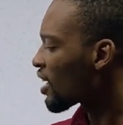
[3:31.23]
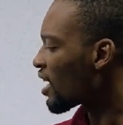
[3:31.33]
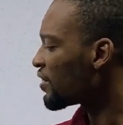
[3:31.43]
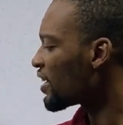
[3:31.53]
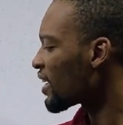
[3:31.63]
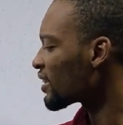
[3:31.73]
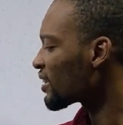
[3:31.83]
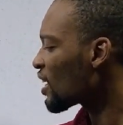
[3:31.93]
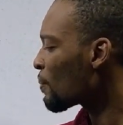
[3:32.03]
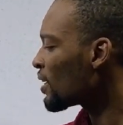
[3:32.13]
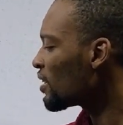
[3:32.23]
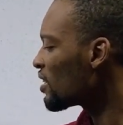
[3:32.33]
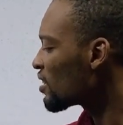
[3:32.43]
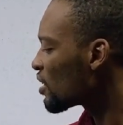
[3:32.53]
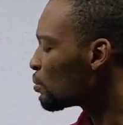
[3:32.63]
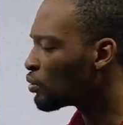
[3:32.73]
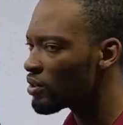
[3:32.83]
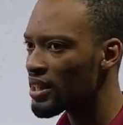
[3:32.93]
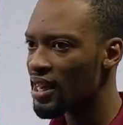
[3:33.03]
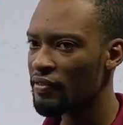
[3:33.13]
and they are thermally unstable,
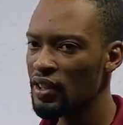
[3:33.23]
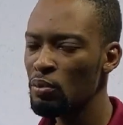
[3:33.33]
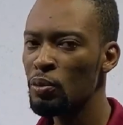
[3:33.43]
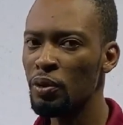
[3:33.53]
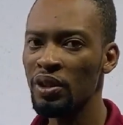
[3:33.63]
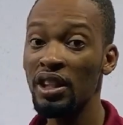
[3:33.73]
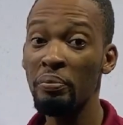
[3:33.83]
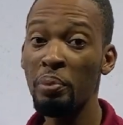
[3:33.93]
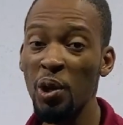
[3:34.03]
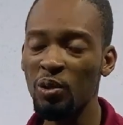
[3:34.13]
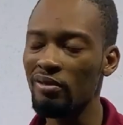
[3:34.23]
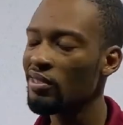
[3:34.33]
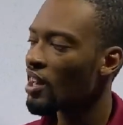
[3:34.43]
they are flammable, they burn.